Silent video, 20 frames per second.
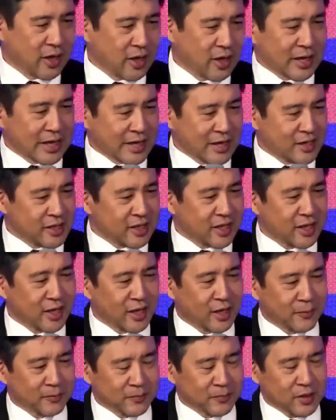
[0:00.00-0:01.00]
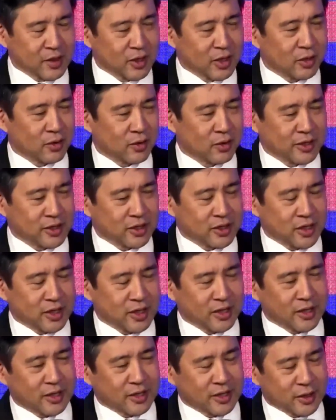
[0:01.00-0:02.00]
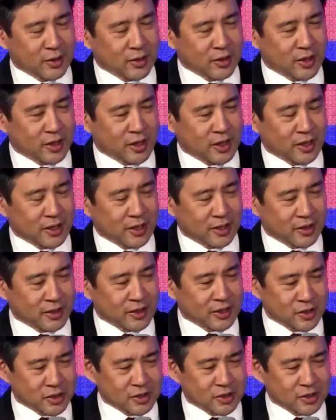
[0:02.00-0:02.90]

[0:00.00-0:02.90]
India, it's